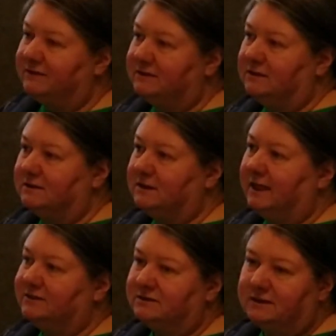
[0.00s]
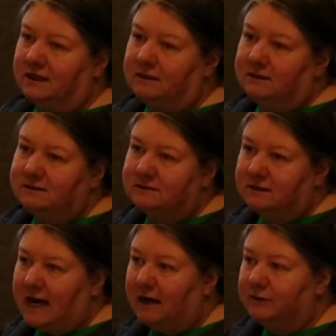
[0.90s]
in this election cycle, it's
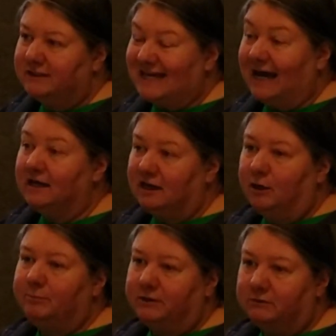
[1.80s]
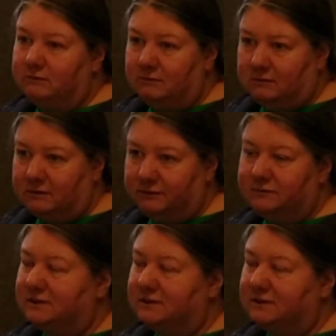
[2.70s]
Congress, I can help you use the